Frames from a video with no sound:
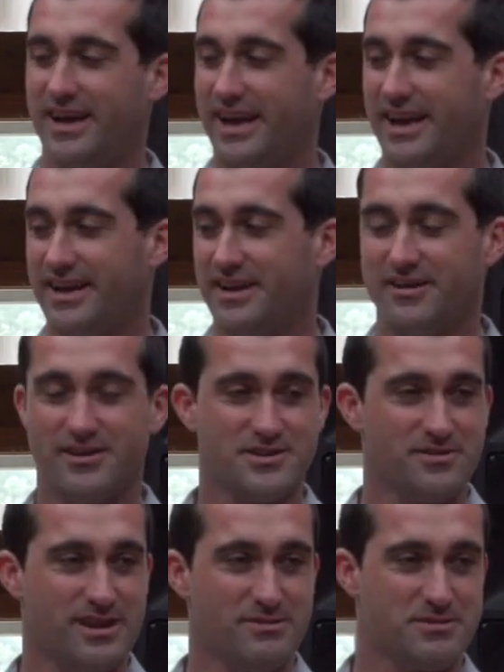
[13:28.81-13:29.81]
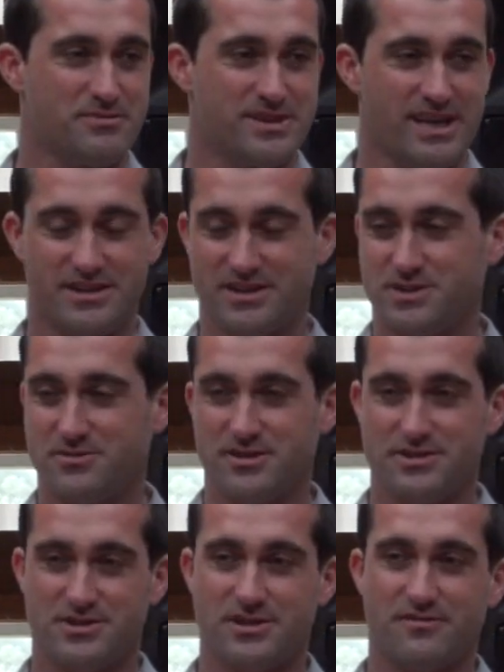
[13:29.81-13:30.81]
and it also helps protect the
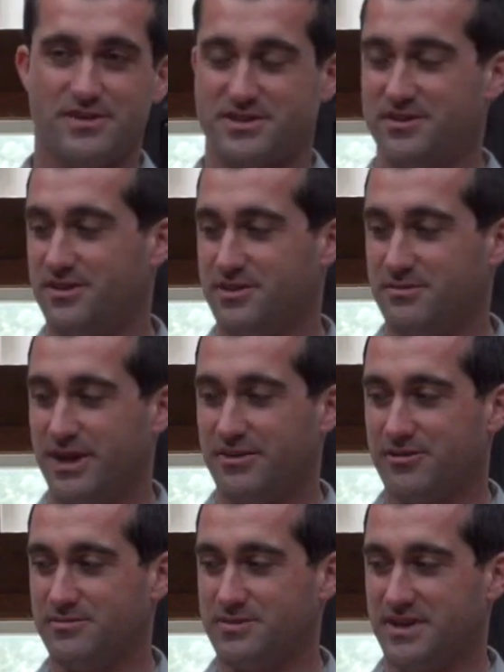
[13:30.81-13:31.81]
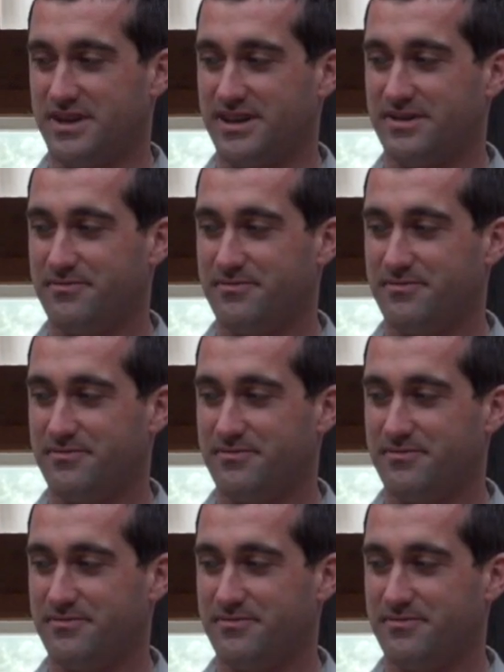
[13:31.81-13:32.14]
soil surface and all the microbes on